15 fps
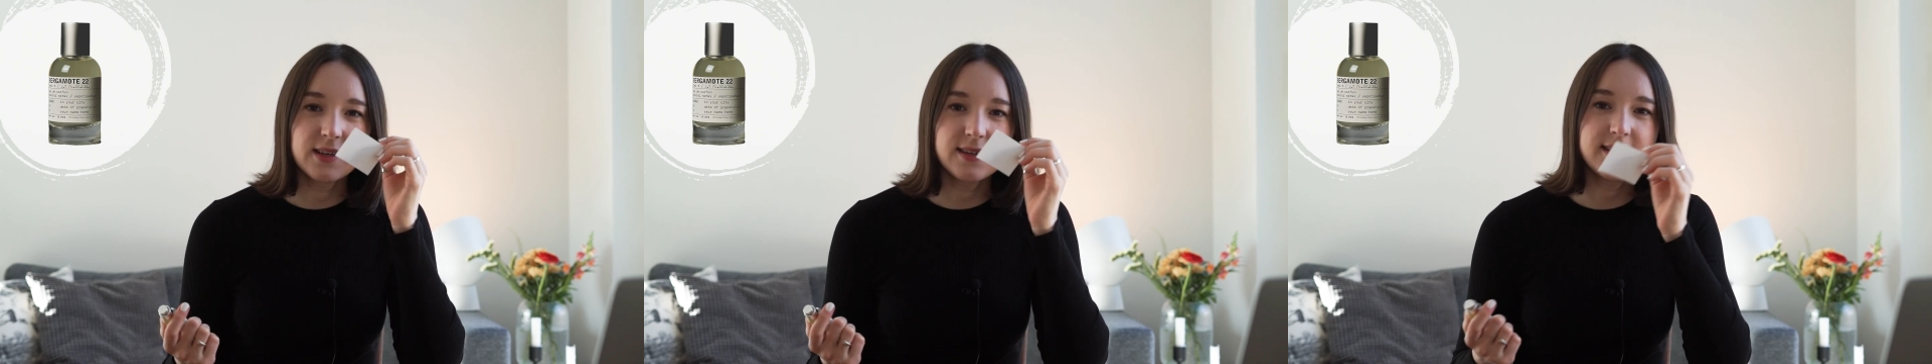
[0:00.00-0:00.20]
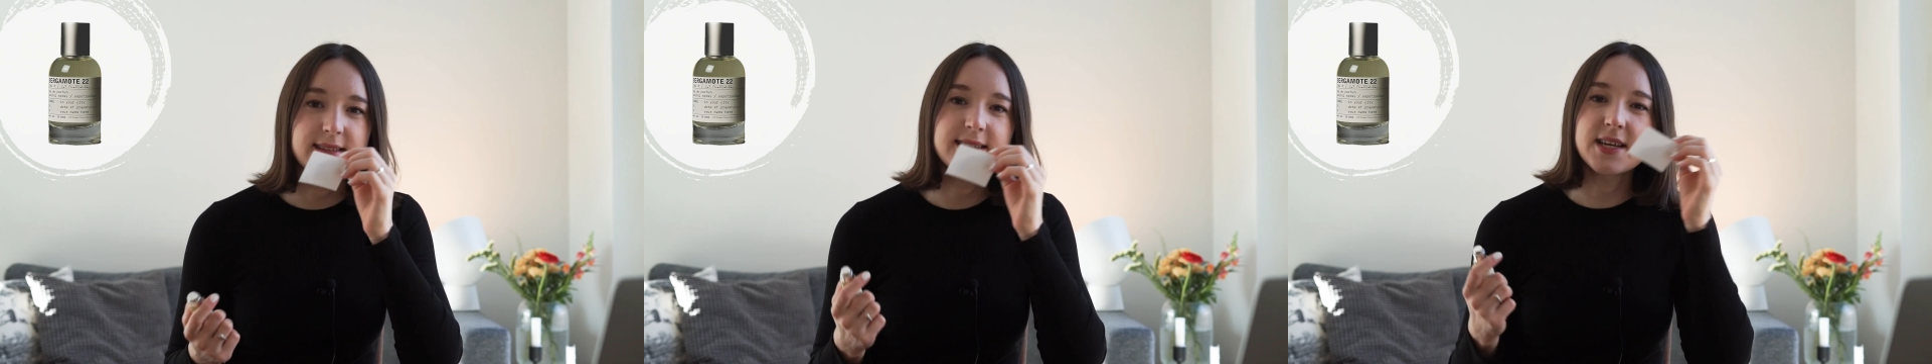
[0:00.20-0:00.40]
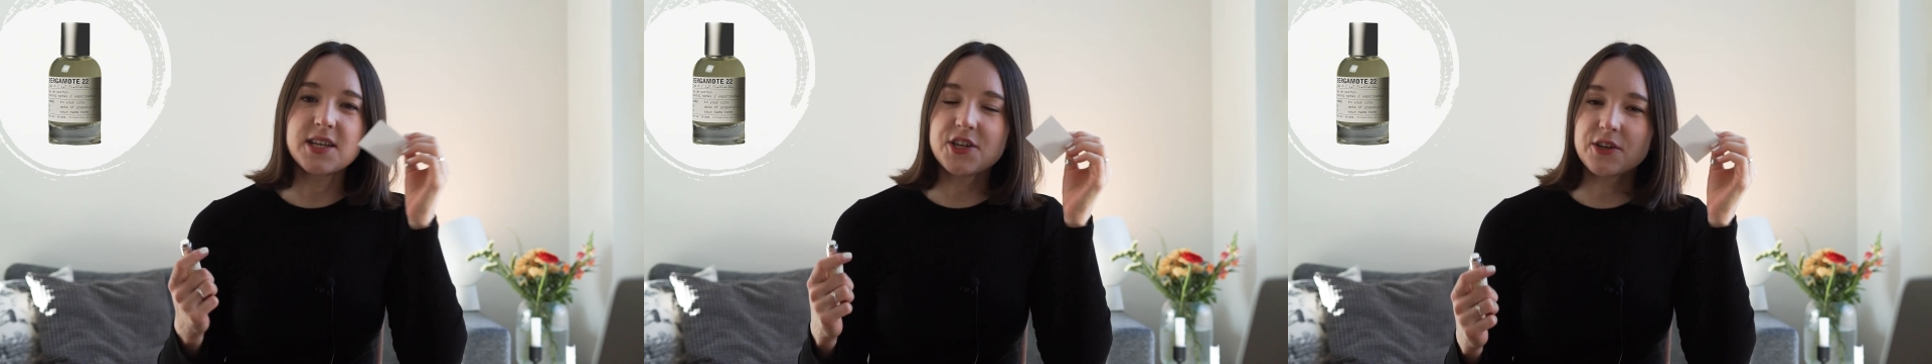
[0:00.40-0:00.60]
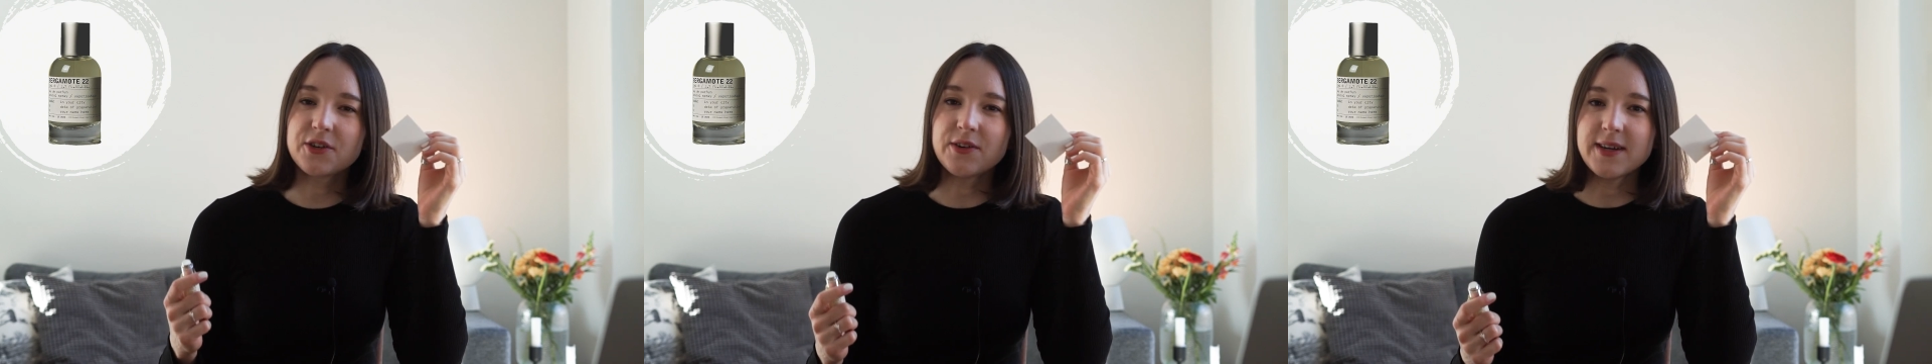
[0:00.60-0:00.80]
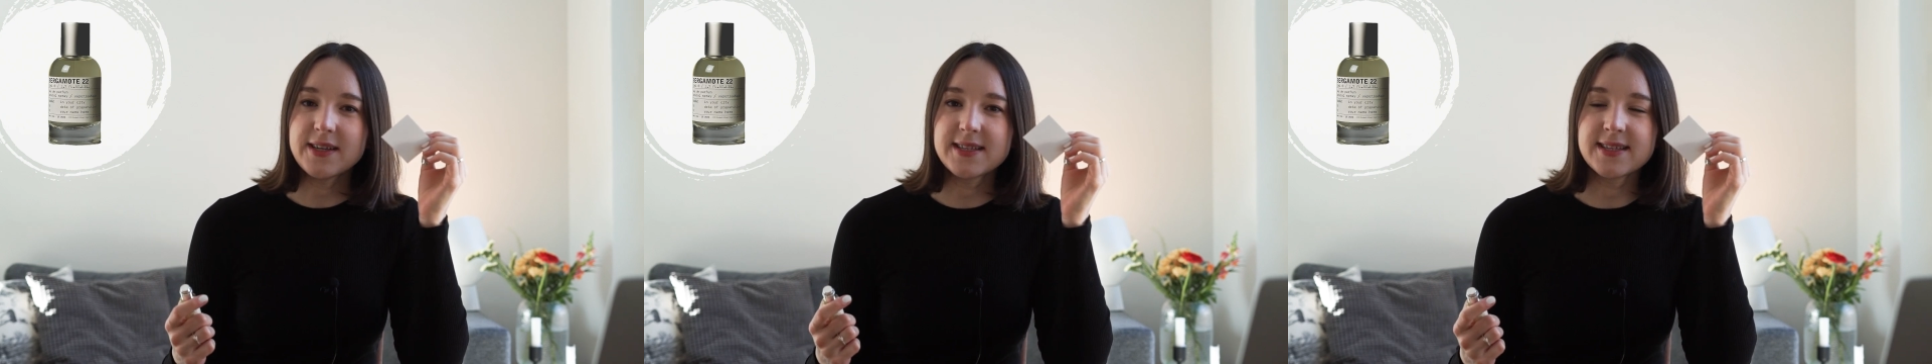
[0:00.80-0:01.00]
It's such a
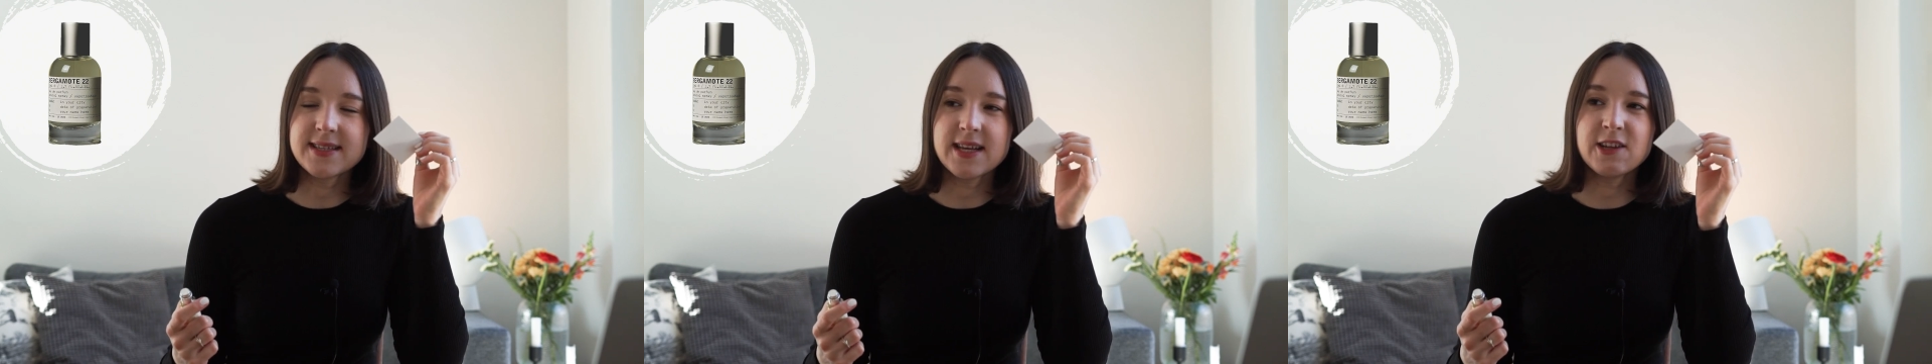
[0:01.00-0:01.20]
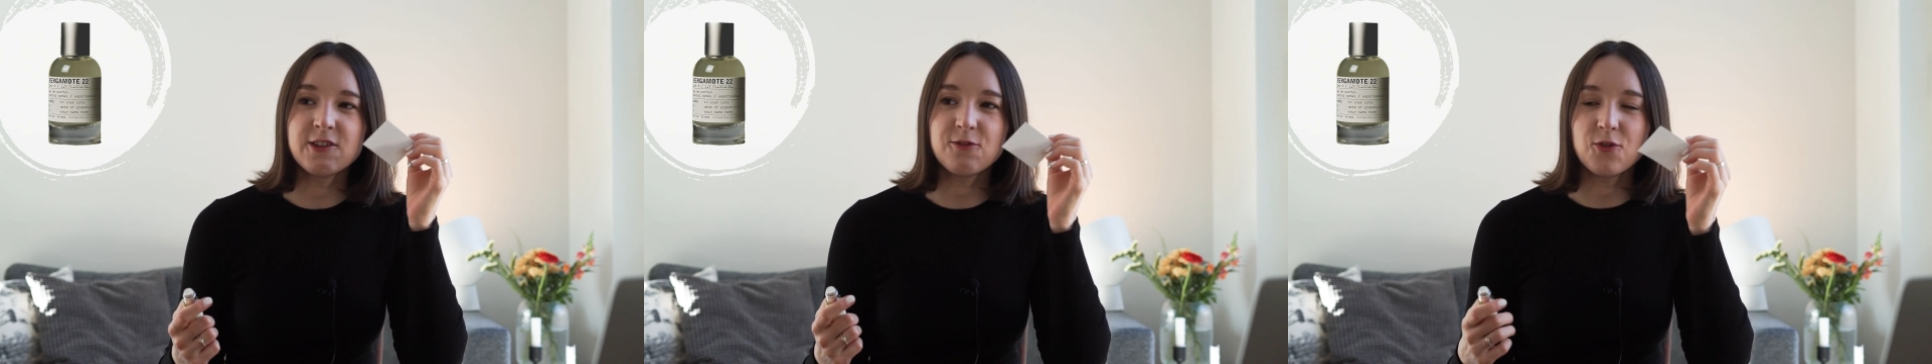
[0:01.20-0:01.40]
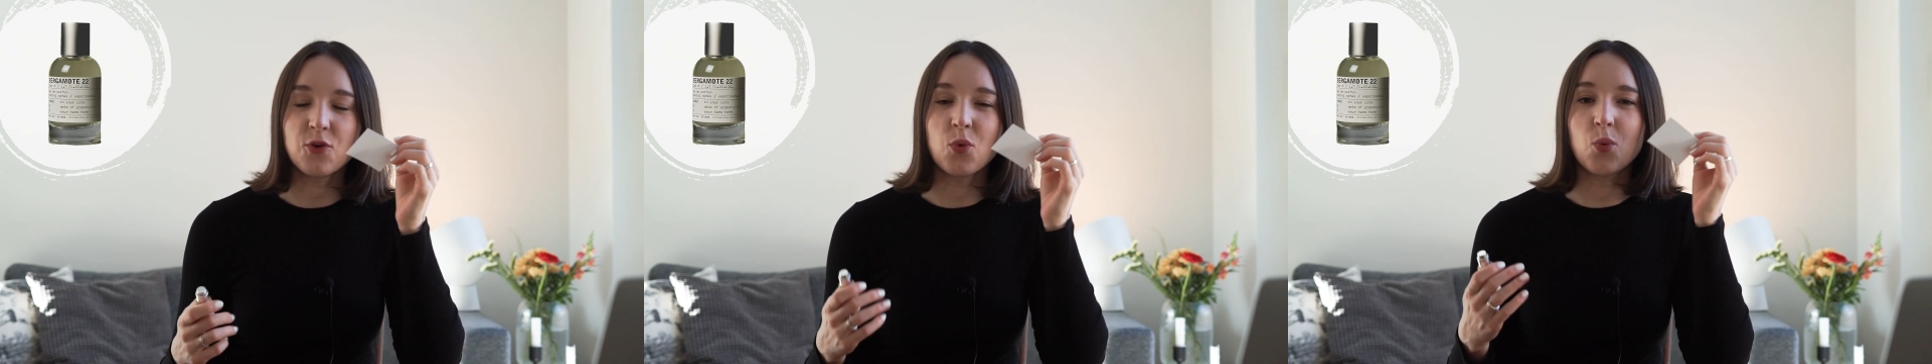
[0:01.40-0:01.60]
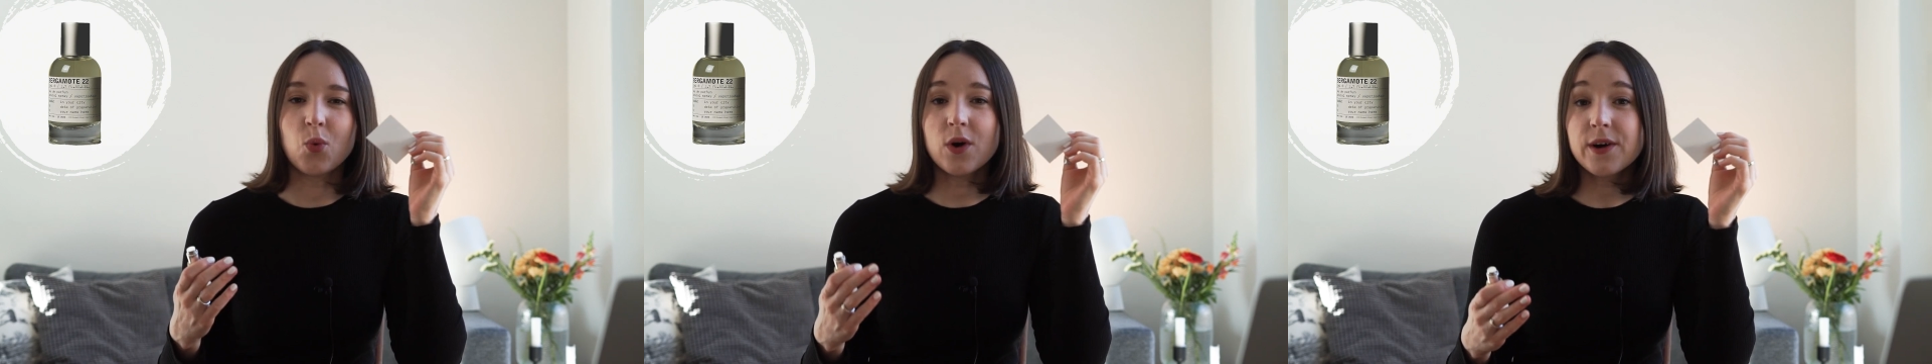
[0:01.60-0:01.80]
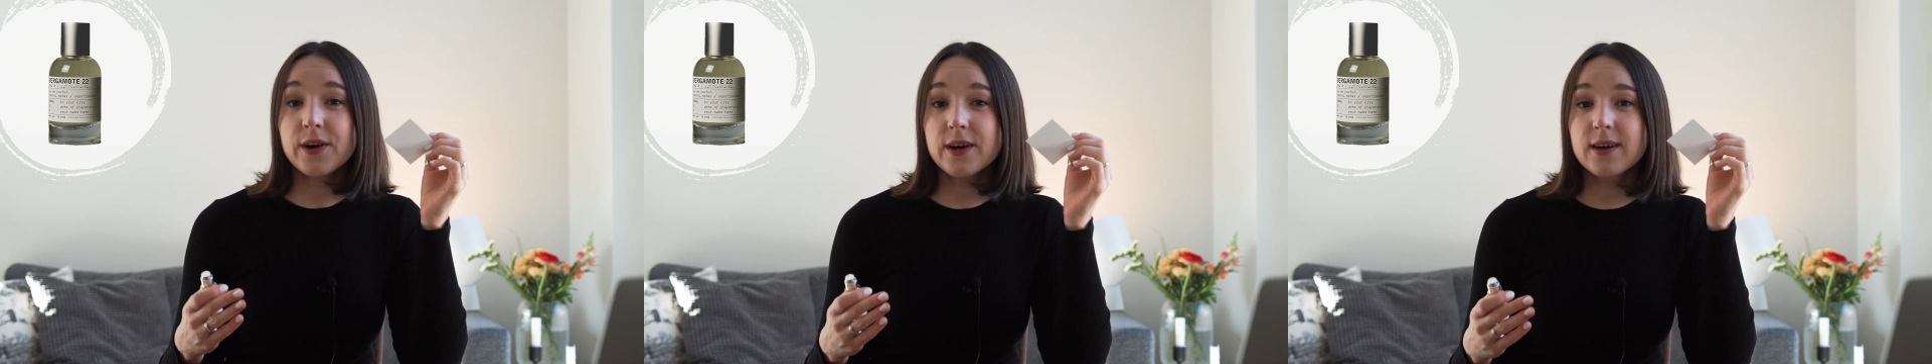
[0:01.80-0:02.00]
great scent for
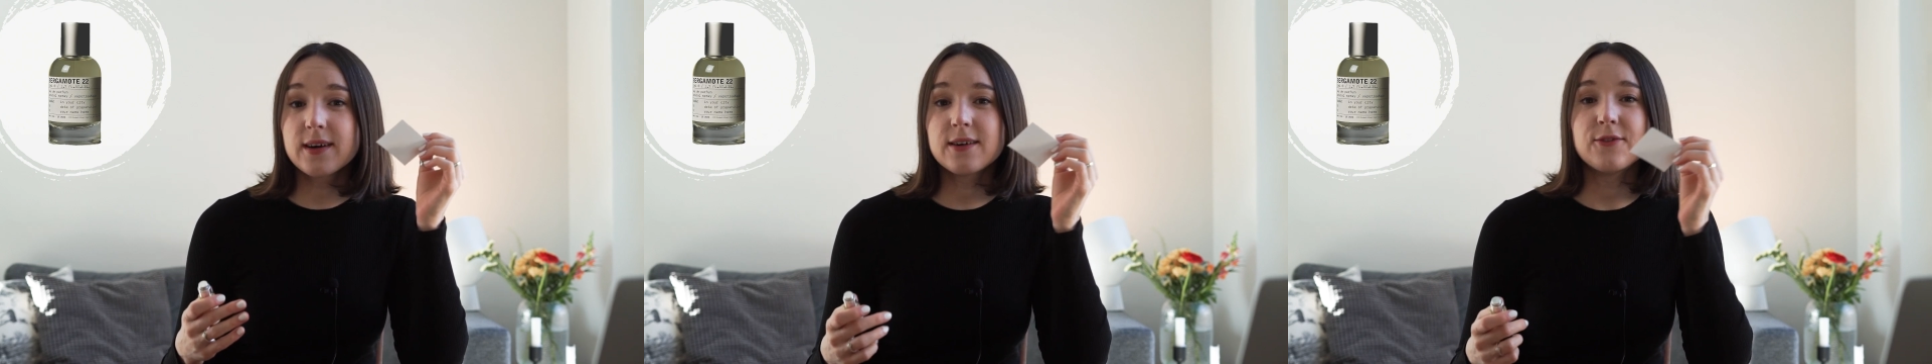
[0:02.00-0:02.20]
work,